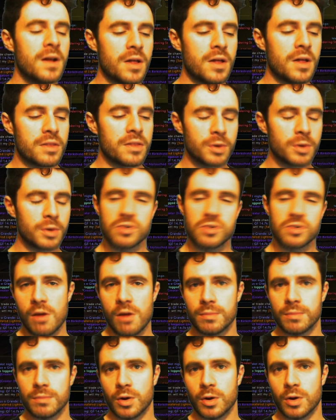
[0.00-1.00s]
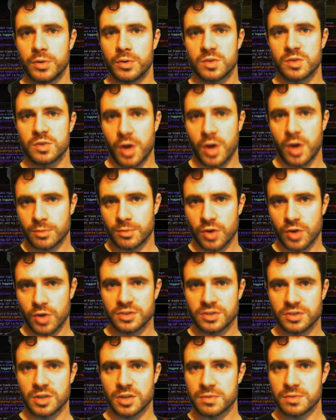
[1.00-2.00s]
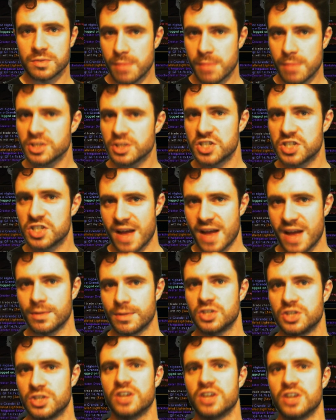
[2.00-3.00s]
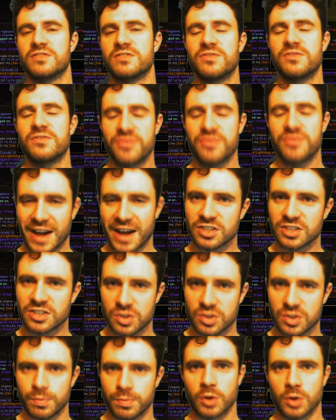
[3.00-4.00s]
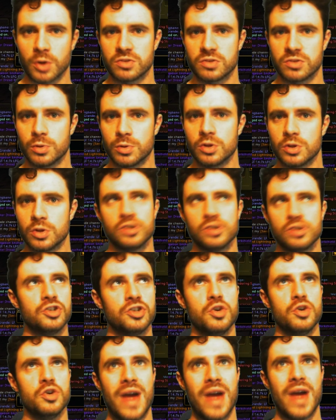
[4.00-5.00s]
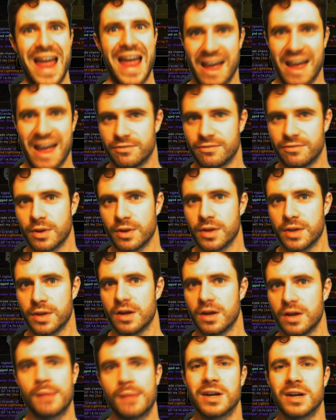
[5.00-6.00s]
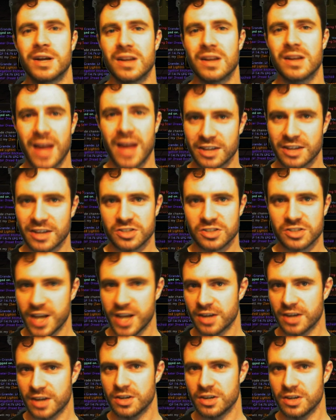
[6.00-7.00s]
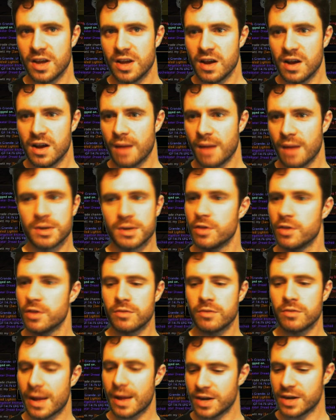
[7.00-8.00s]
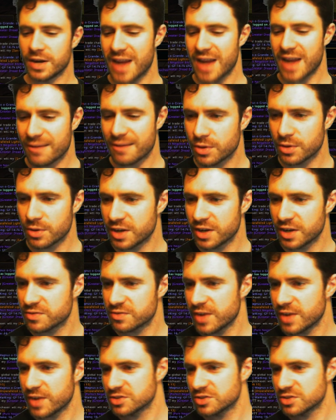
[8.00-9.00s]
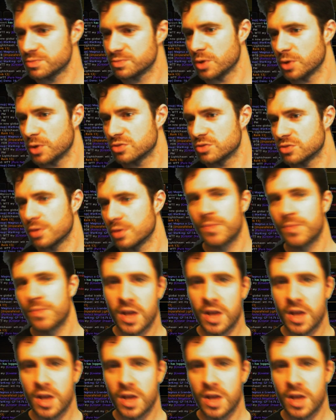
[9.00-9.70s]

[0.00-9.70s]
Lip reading: The most common mode is when I'm trying to do as much damage as fast as possible to everything. I'm a glass cannon. I'm going to run around and hit everything as fast as possible.